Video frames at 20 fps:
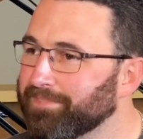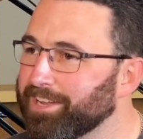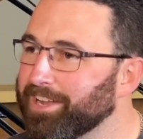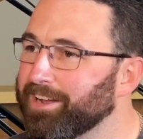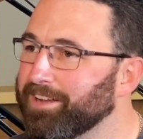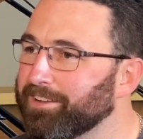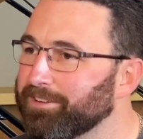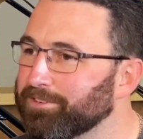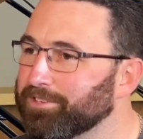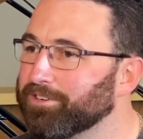
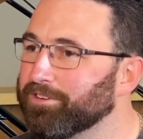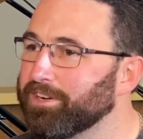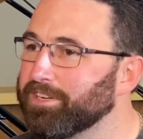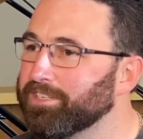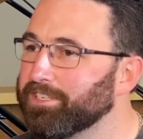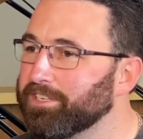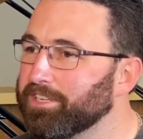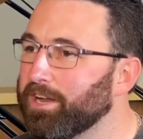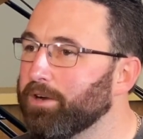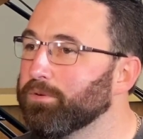Yeah, it was
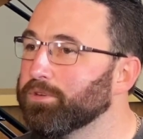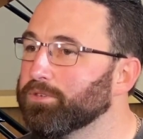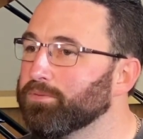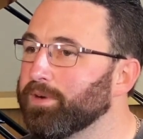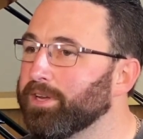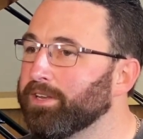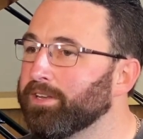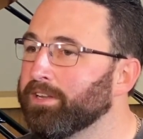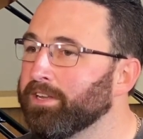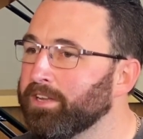crazy. That was
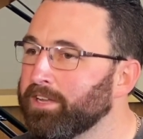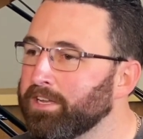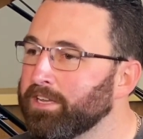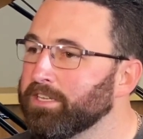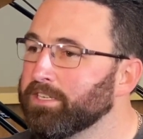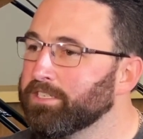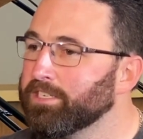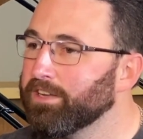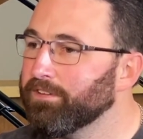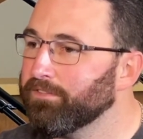when
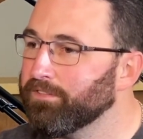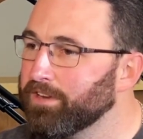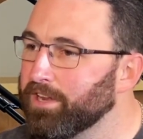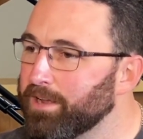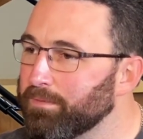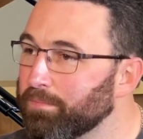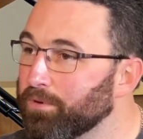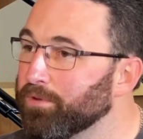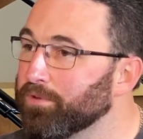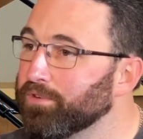Steph and
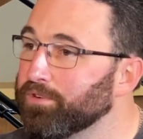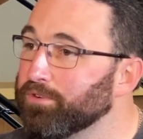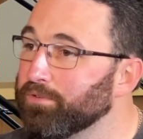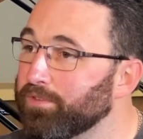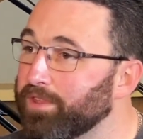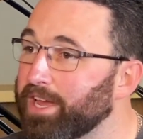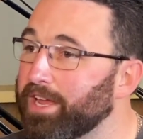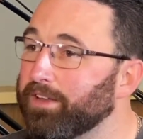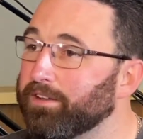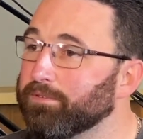I both knew then.